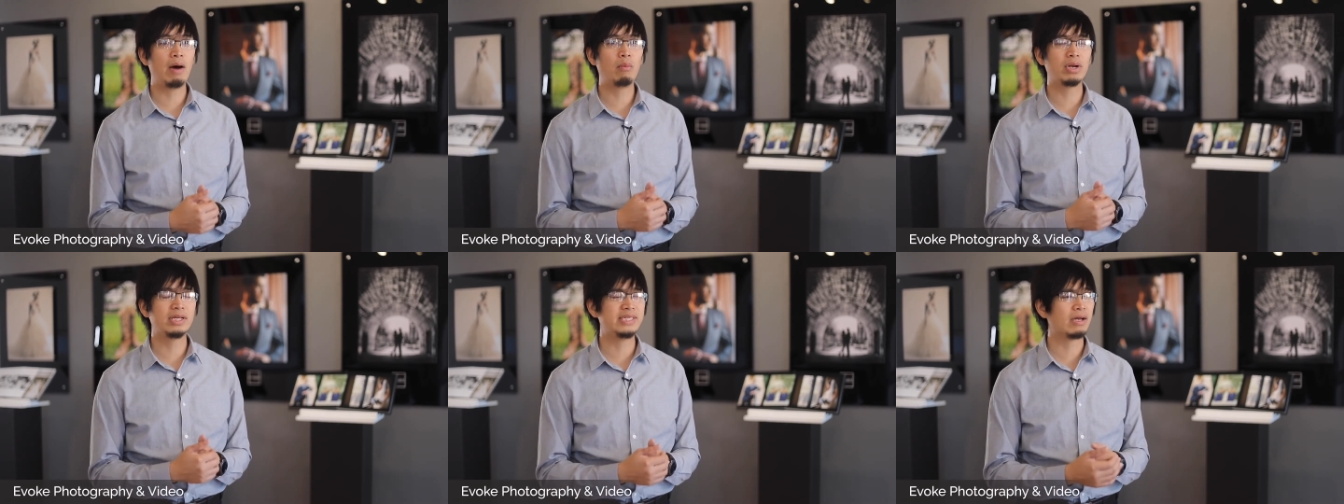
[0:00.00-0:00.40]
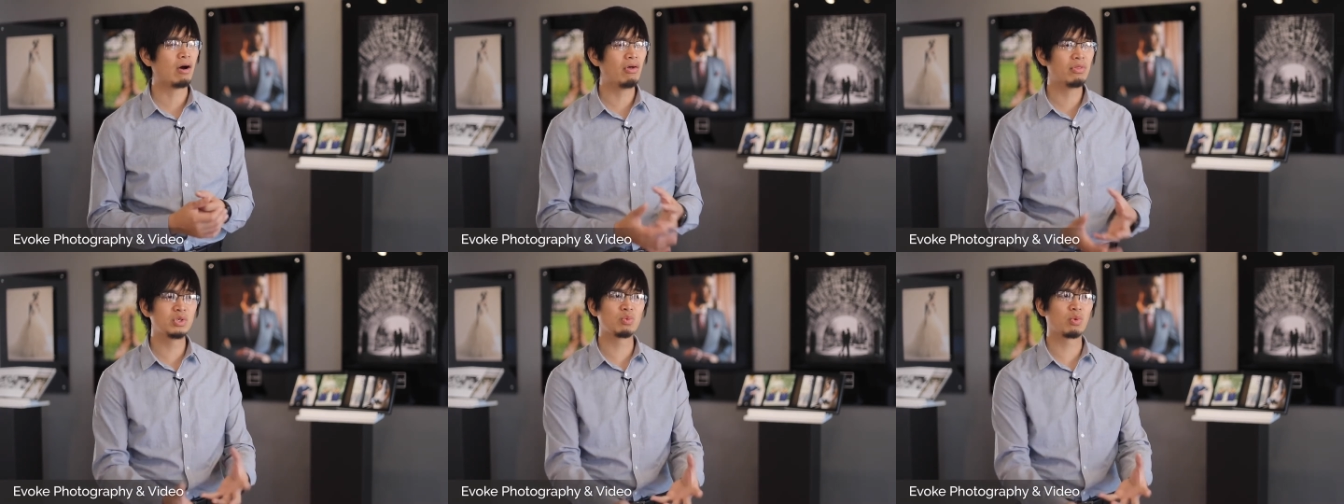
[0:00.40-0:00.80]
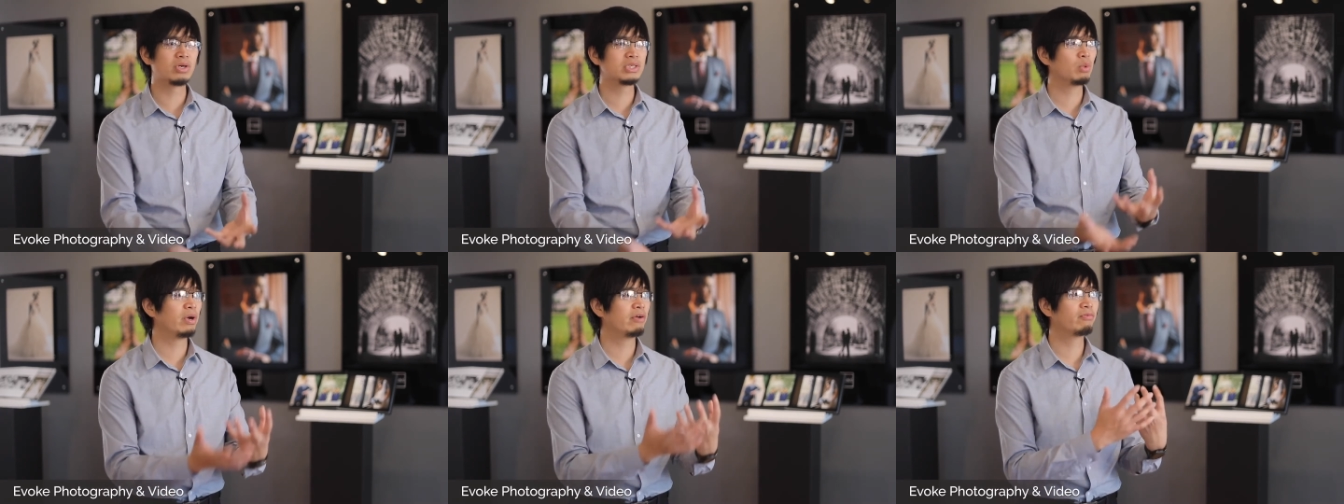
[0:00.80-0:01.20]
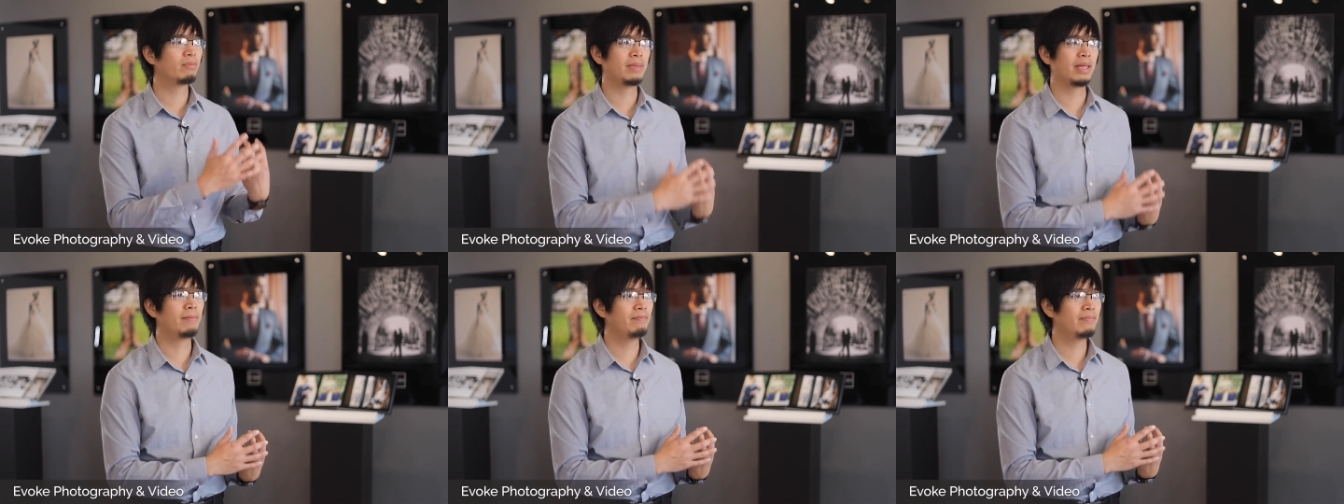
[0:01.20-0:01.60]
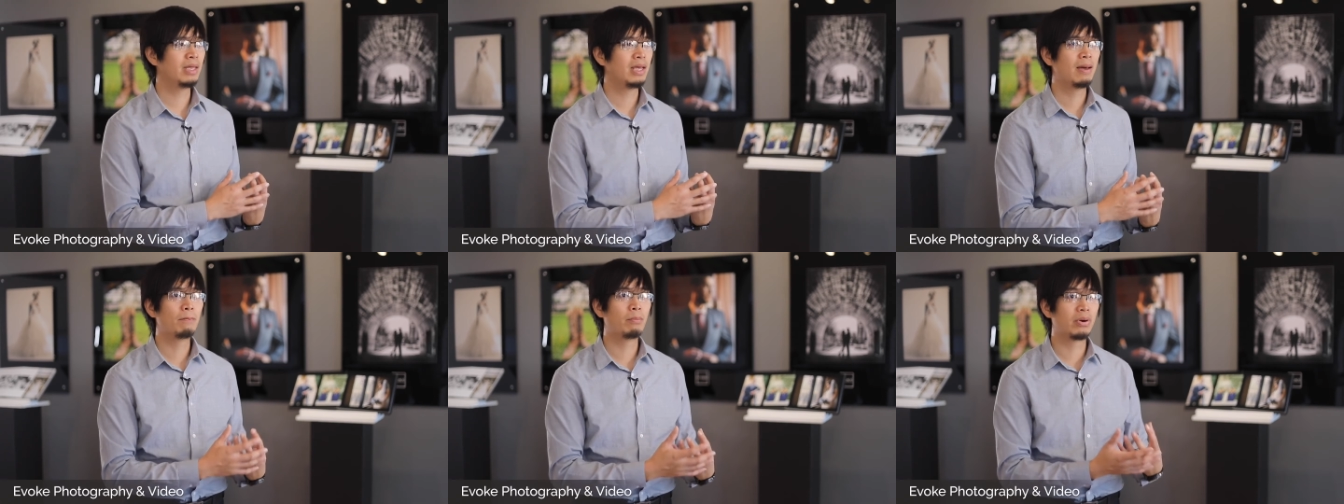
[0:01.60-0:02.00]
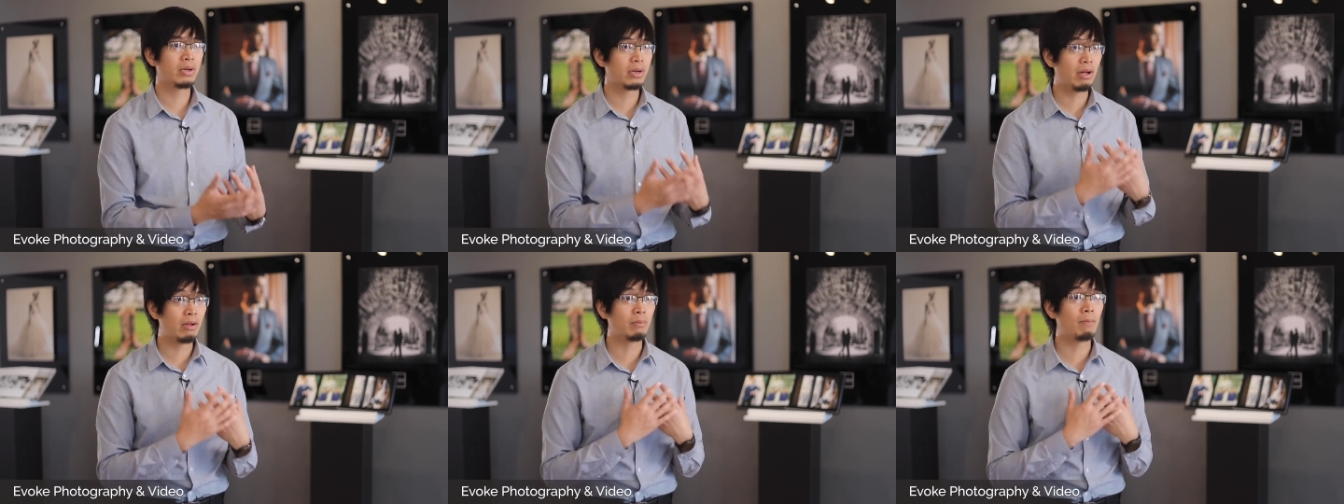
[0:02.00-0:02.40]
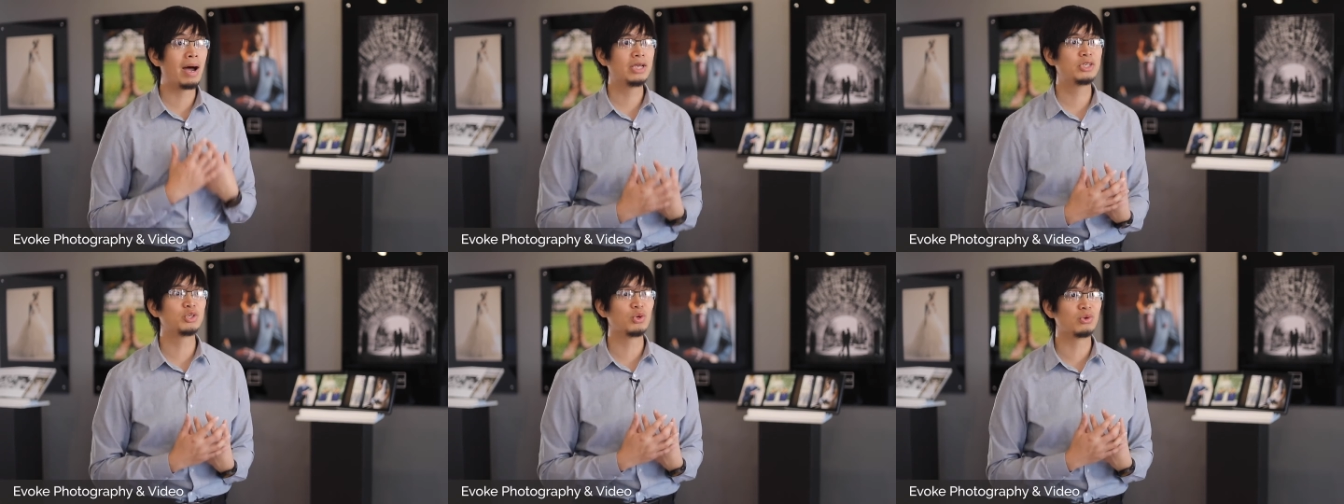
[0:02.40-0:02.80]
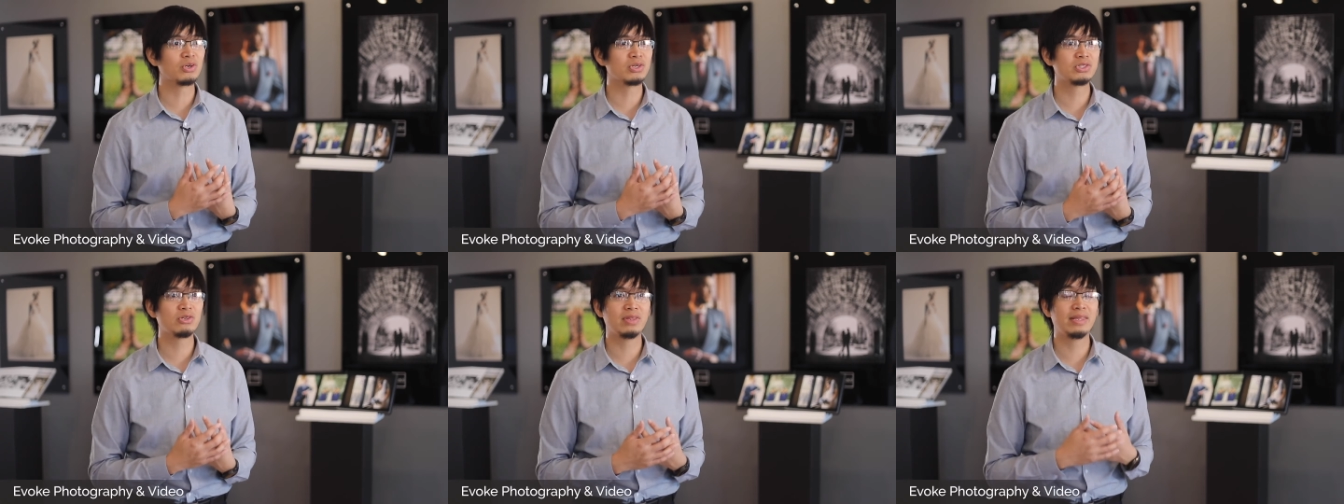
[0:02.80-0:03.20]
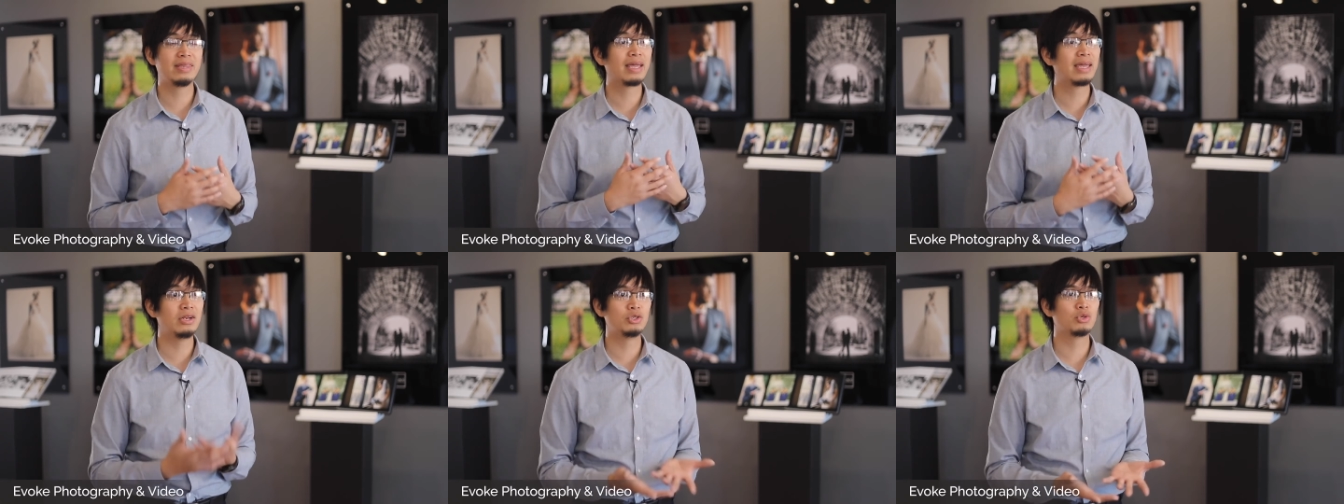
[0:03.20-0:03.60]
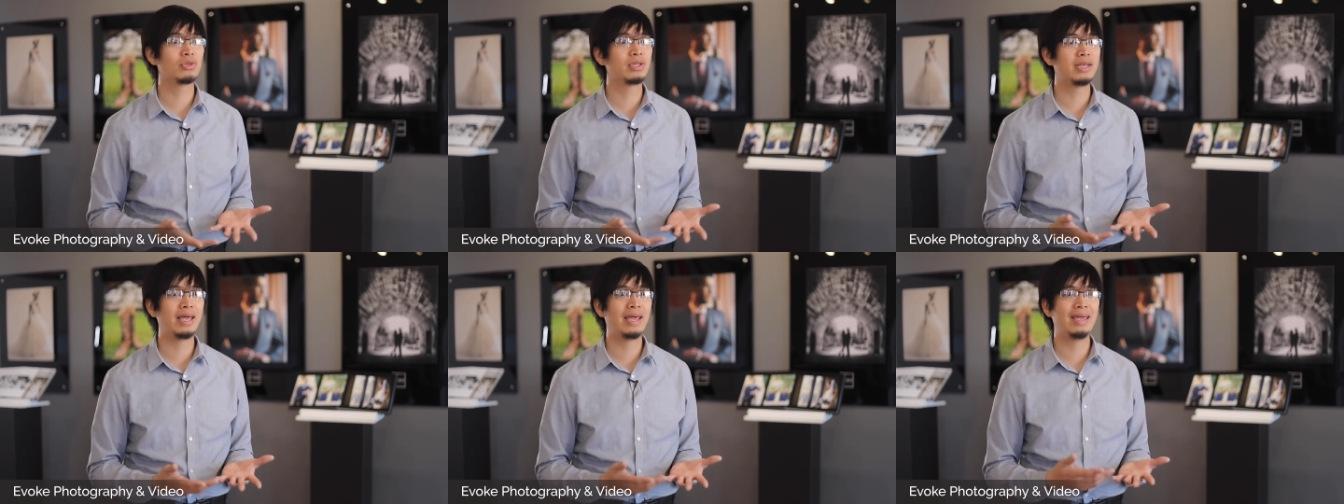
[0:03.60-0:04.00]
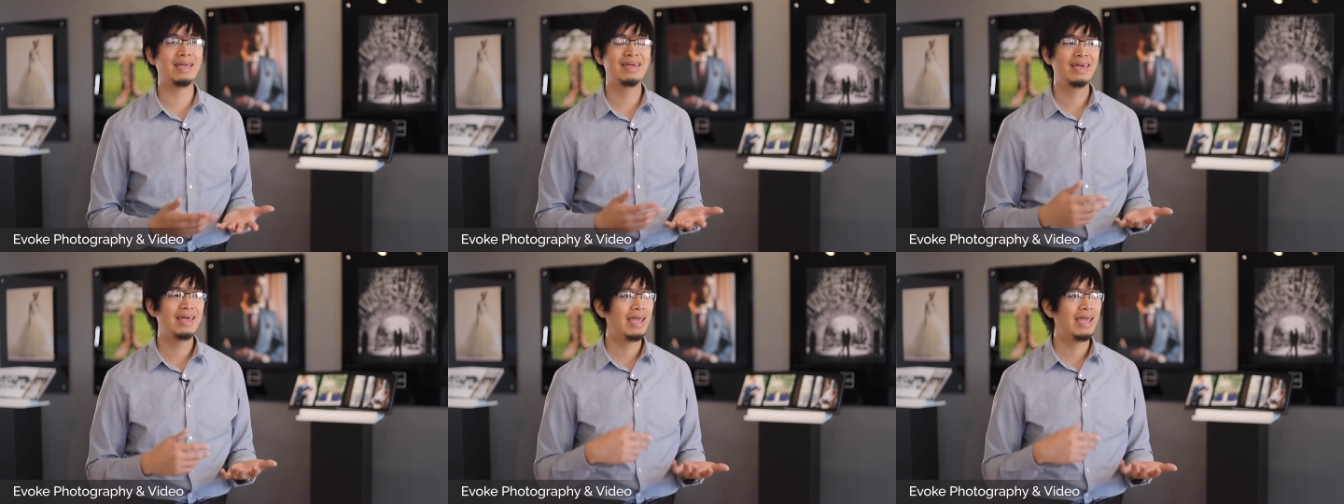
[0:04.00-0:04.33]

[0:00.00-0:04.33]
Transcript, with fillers: I want to take all those worries away from them put it on my shoulders so that they can enjoy the day.